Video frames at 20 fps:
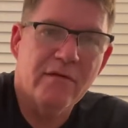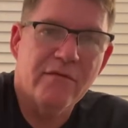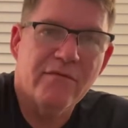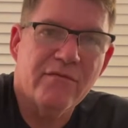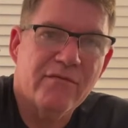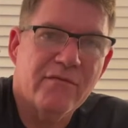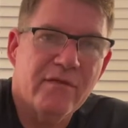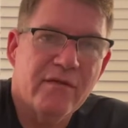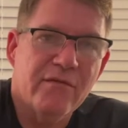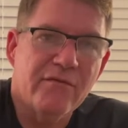
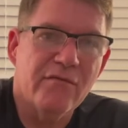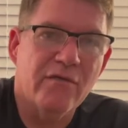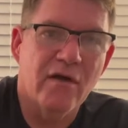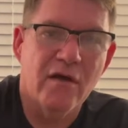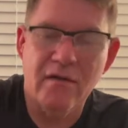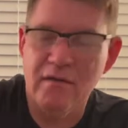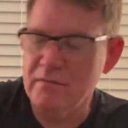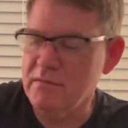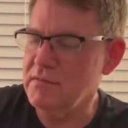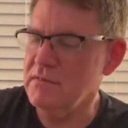If
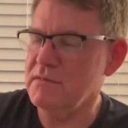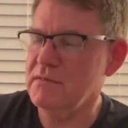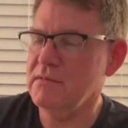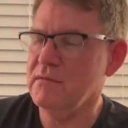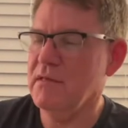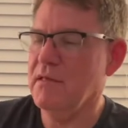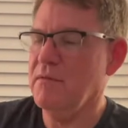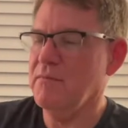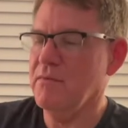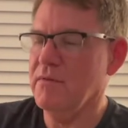not, I'll
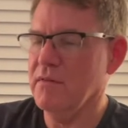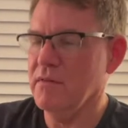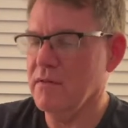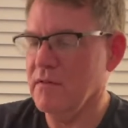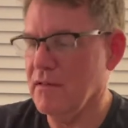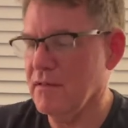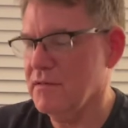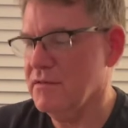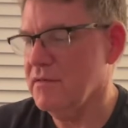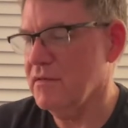just keep it in the
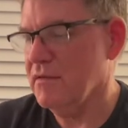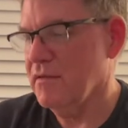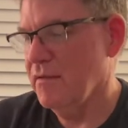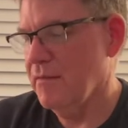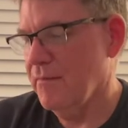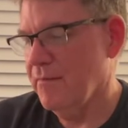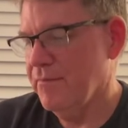collection.